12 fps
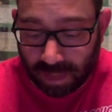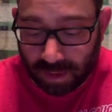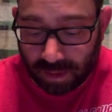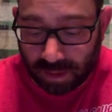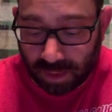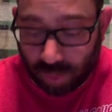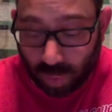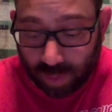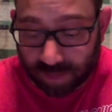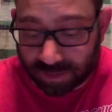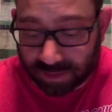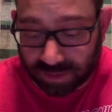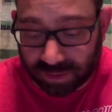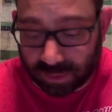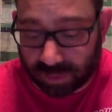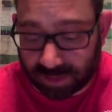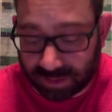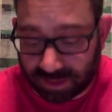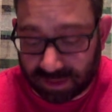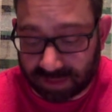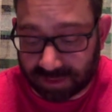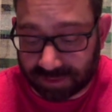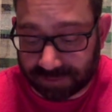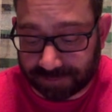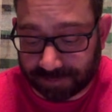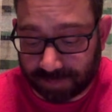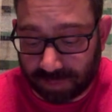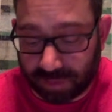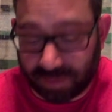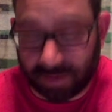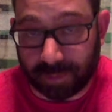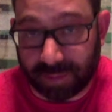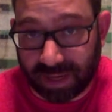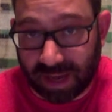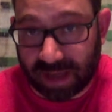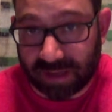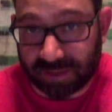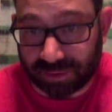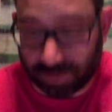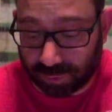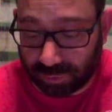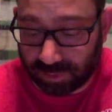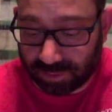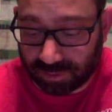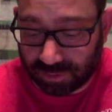Aquinas likewise says, the beatitude